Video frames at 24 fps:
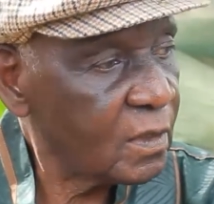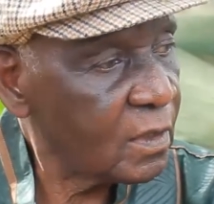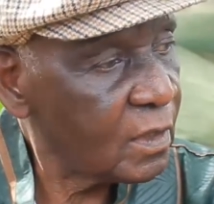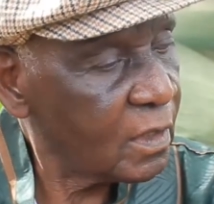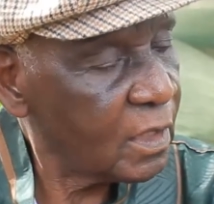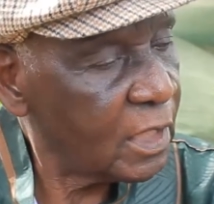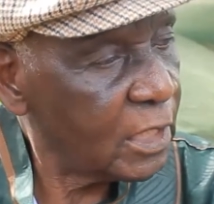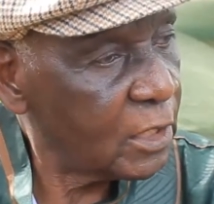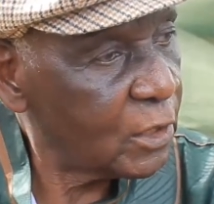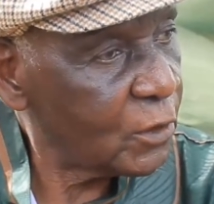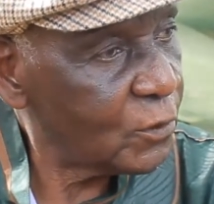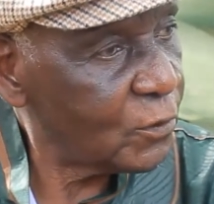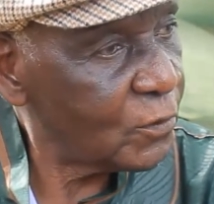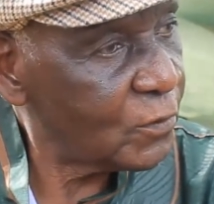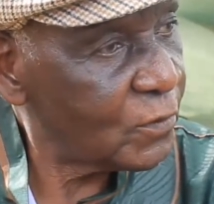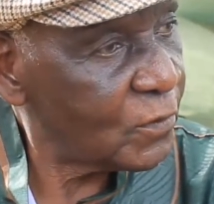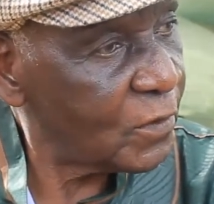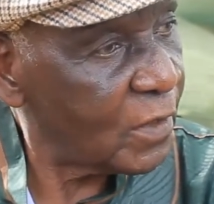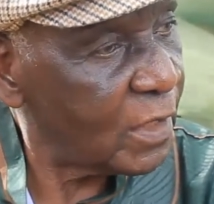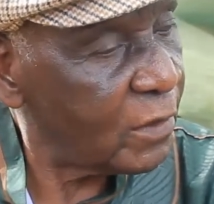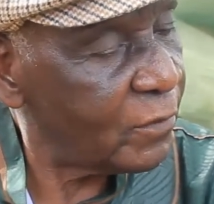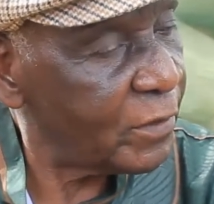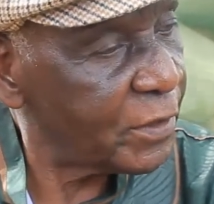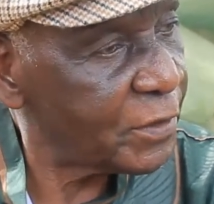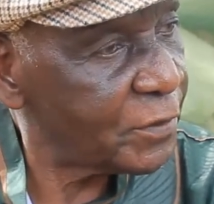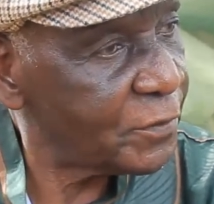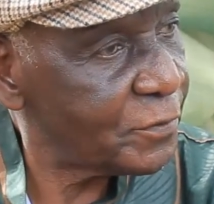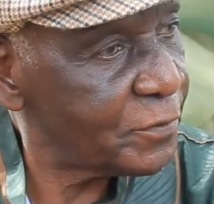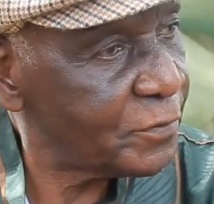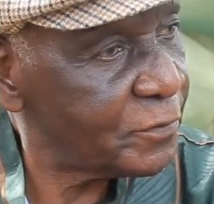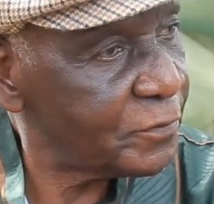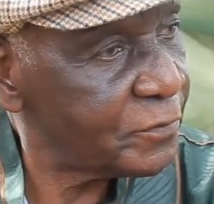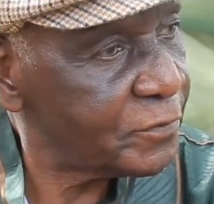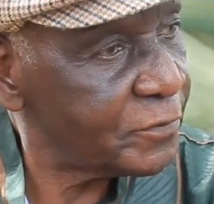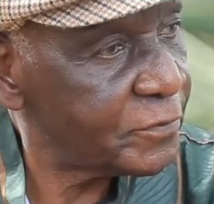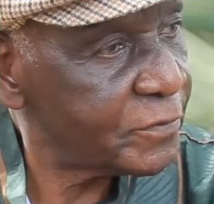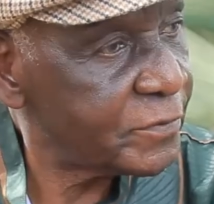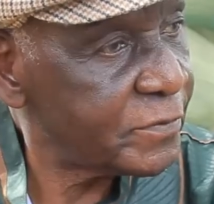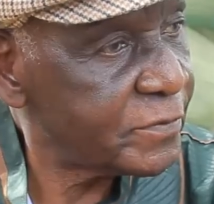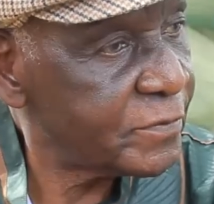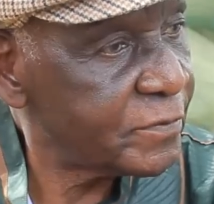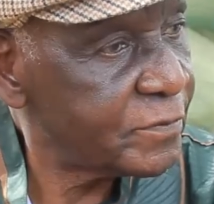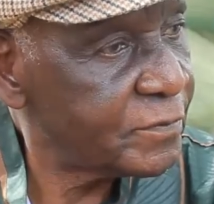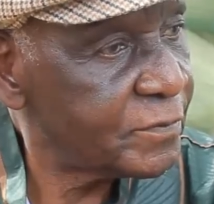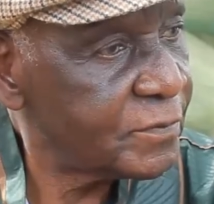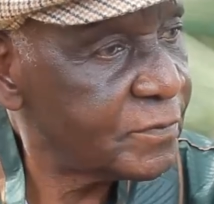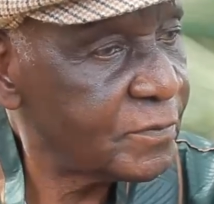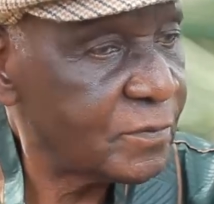Hello, how are you?
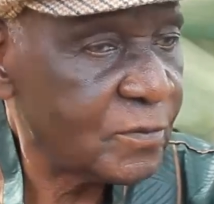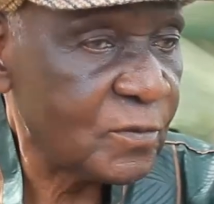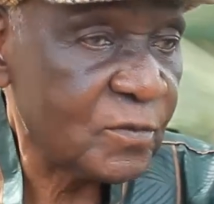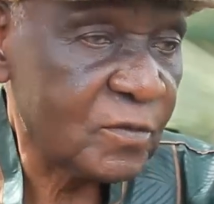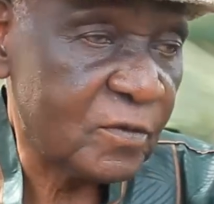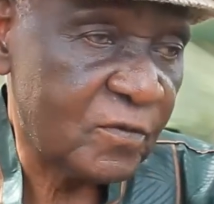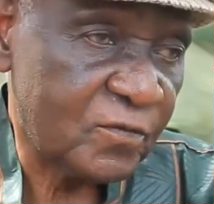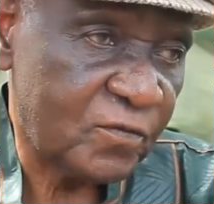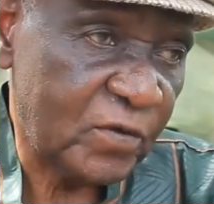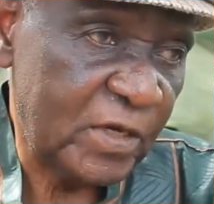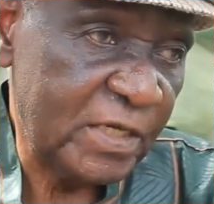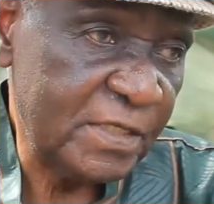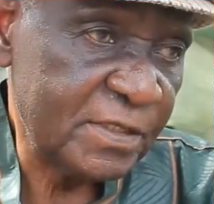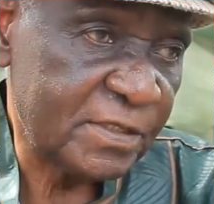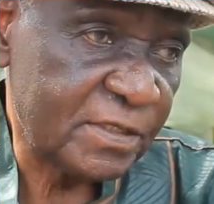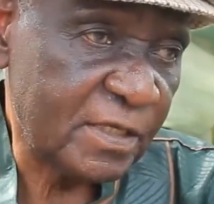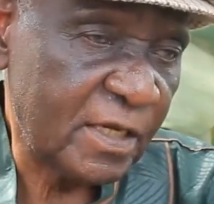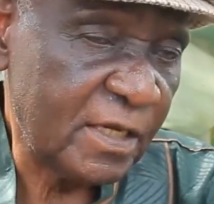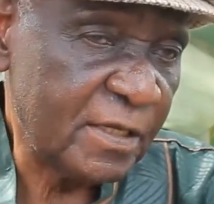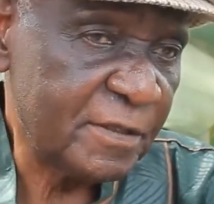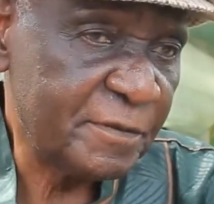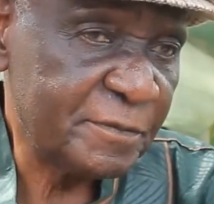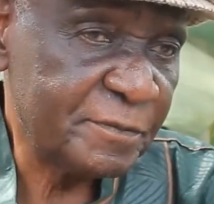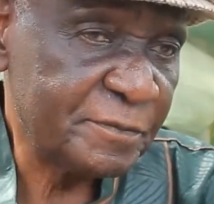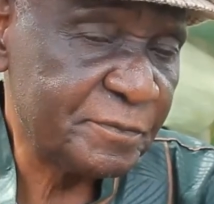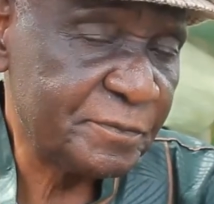Fine, sir.